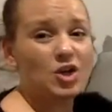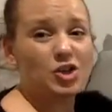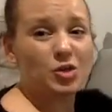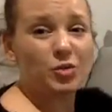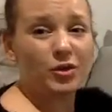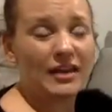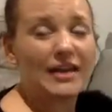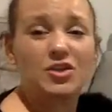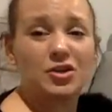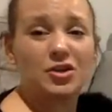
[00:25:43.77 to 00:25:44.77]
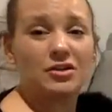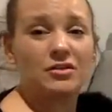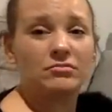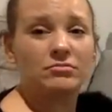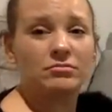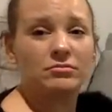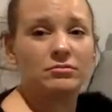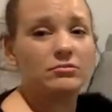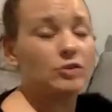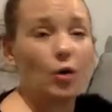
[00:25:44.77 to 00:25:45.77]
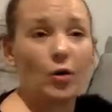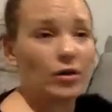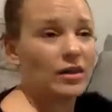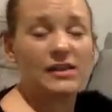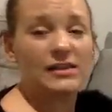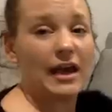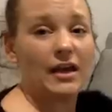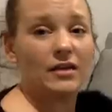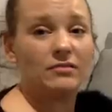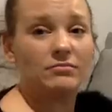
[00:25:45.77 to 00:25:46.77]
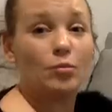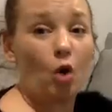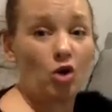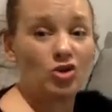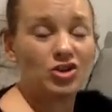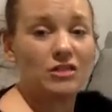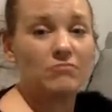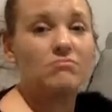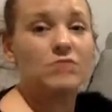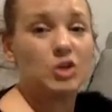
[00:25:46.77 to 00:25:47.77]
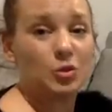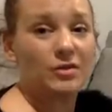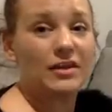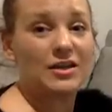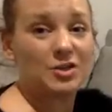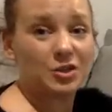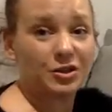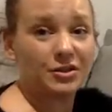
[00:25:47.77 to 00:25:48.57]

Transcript: Do what they do, not what they say. Watch them, do what they do,